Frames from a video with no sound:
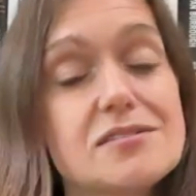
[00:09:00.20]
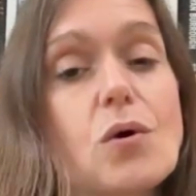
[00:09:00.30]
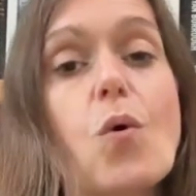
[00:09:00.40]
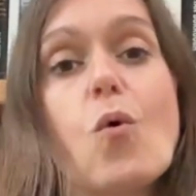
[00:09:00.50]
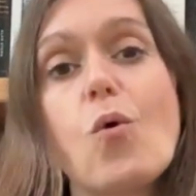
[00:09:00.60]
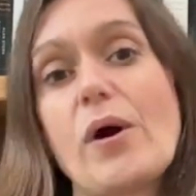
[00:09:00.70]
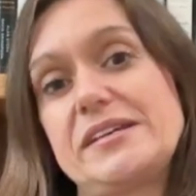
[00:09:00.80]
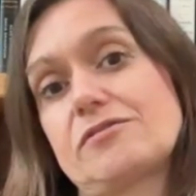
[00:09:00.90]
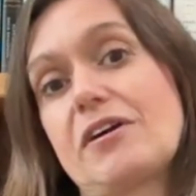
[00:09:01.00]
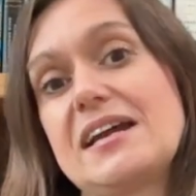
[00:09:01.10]
it's
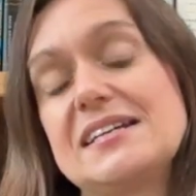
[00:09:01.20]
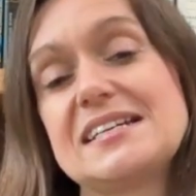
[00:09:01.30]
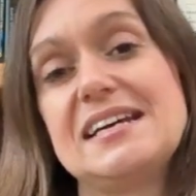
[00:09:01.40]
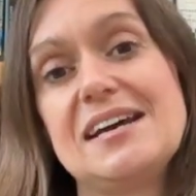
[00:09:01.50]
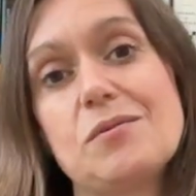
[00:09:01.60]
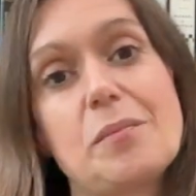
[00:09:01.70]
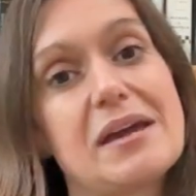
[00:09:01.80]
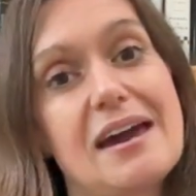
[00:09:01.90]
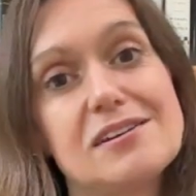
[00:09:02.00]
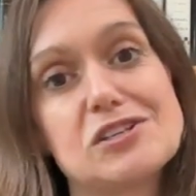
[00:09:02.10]
always great when we
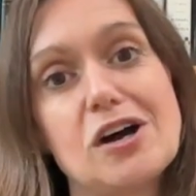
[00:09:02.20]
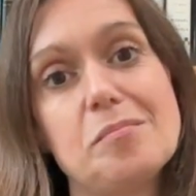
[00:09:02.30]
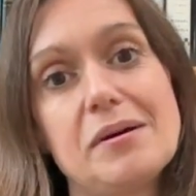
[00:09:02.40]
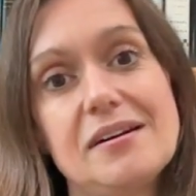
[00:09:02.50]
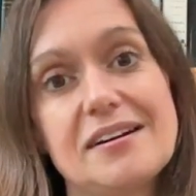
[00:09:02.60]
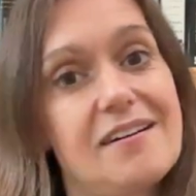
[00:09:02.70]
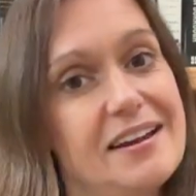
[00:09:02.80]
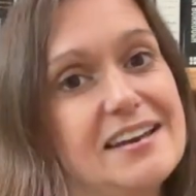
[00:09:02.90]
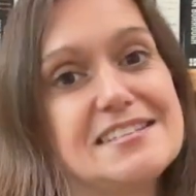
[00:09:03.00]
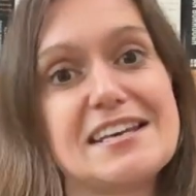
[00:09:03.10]
catch up at
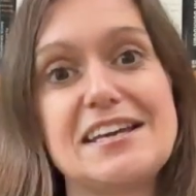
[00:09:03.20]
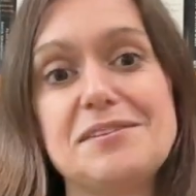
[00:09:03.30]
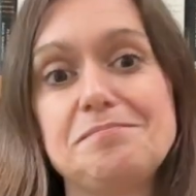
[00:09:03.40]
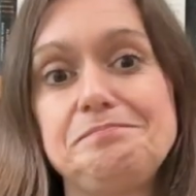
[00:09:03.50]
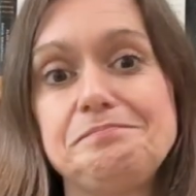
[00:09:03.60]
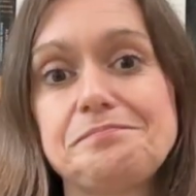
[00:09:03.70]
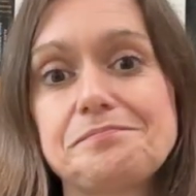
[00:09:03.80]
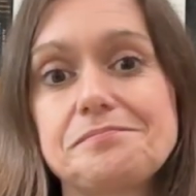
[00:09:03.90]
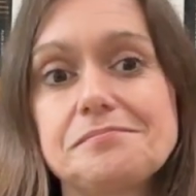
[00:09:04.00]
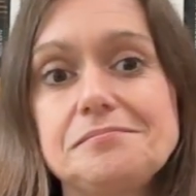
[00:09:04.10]
IAC.
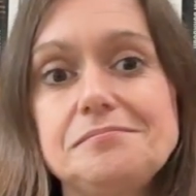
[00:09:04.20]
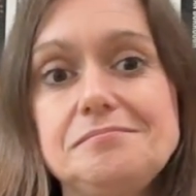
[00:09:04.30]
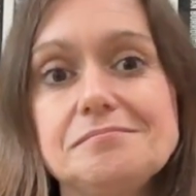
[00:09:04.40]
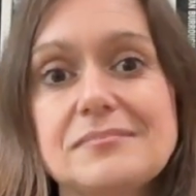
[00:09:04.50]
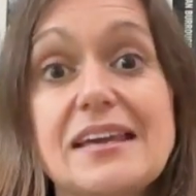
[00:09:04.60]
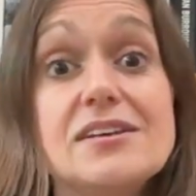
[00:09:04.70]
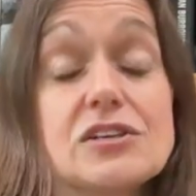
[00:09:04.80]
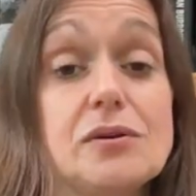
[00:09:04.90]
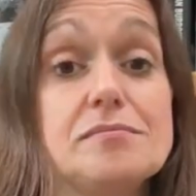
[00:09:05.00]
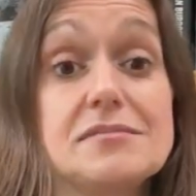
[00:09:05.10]

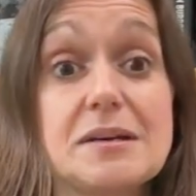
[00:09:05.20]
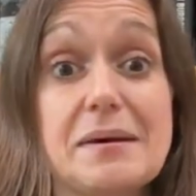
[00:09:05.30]
So tip